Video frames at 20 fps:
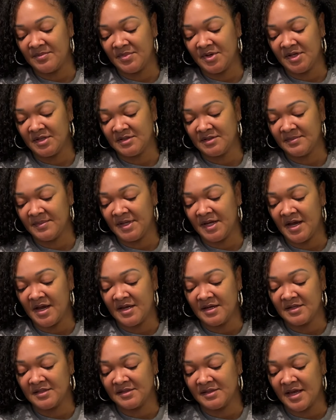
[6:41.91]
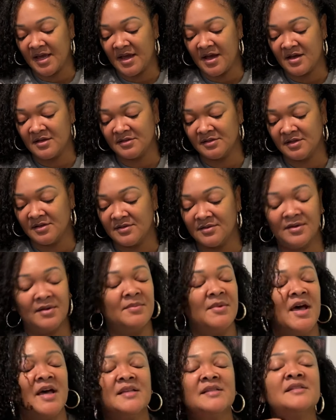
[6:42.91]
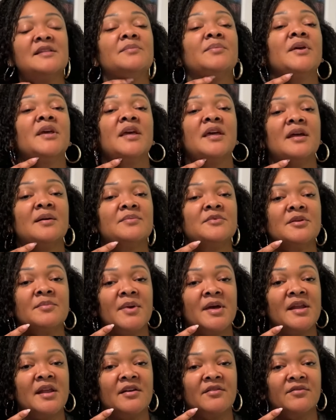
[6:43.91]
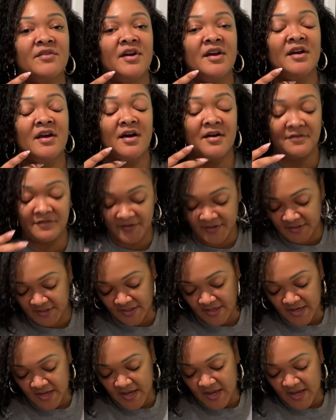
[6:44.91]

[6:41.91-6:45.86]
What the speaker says: But to be honest, I also am not zipping it up to my neck very often.